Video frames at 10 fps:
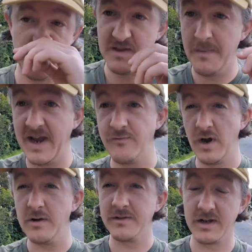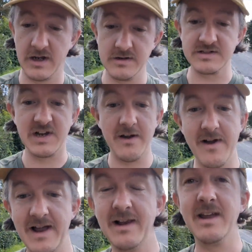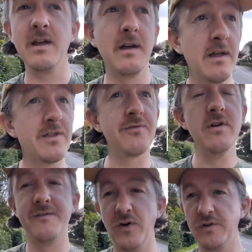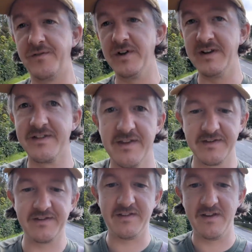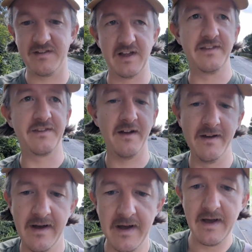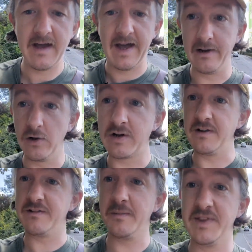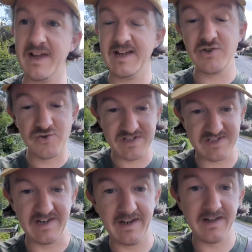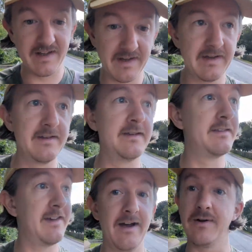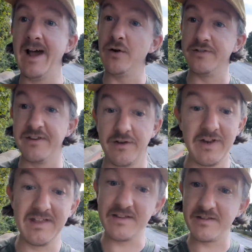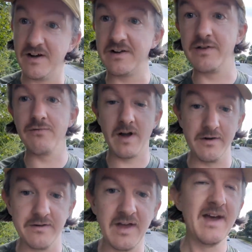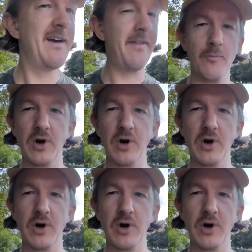the main road that goes directly through Fulford into the city centre and look at some of the interesting townhouses on either side of the road, then